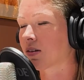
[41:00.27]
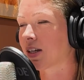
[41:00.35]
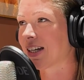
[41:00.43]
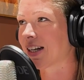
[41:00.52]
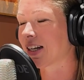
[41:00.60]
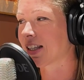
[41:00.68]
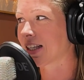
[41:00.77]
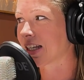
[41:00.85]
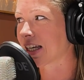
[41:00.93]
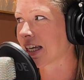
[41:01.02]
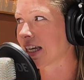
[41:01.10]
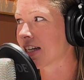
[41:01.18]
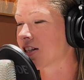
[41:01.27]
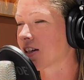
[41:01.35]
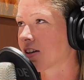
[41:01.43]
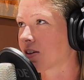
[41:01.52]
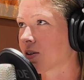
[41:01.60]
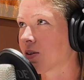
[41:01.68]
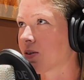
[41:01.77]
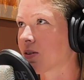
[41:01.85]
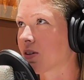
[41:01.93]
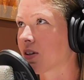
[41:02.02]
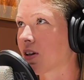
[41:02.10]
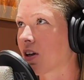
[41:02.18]
and then I think in
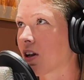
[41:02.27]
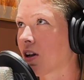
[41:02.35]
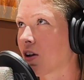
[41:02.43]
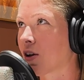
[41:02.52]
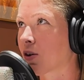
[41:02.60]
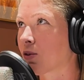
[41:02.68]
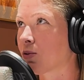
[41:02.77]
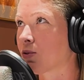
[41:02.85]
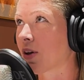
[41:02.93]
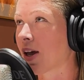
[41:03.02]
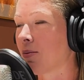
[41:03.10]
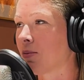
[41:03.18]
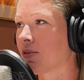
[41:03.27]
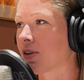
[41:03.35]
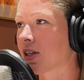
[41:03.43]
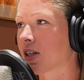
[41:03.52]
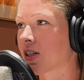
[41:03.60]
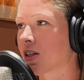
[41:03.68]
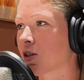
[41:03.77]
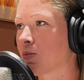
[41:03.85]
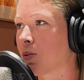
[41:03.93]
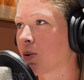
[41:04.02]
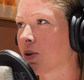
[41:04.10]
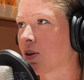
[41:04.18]
general, a lot of emphasis is
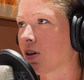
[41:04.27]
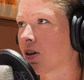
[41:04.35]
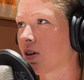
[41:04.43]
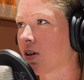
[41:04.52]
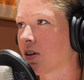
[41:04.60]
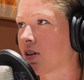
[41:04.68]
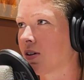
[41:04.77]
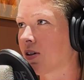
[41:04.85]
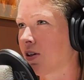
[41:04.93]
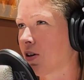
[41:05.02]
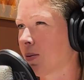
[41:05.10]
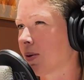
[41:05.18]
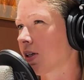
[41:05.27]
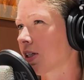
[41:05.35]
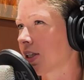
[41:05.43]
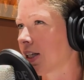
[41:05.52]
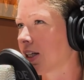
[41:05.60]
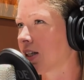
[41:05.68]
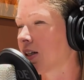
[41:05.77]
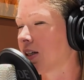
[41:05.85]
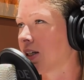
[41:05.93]
put on the dominance thing,